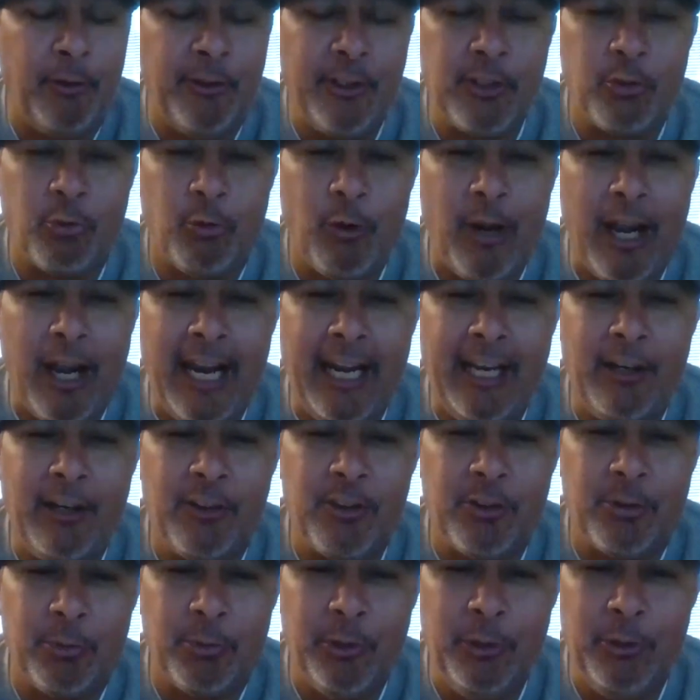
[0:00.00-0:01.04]
This ride
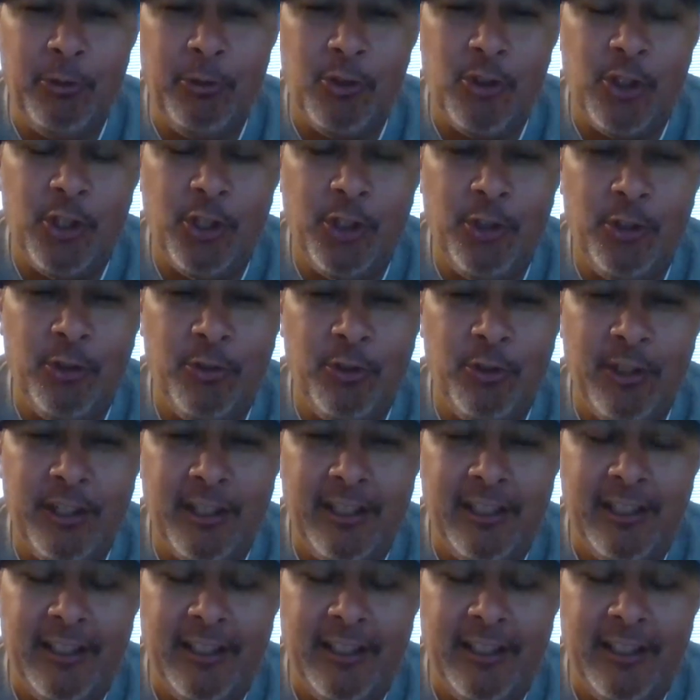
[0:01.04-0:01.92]
through June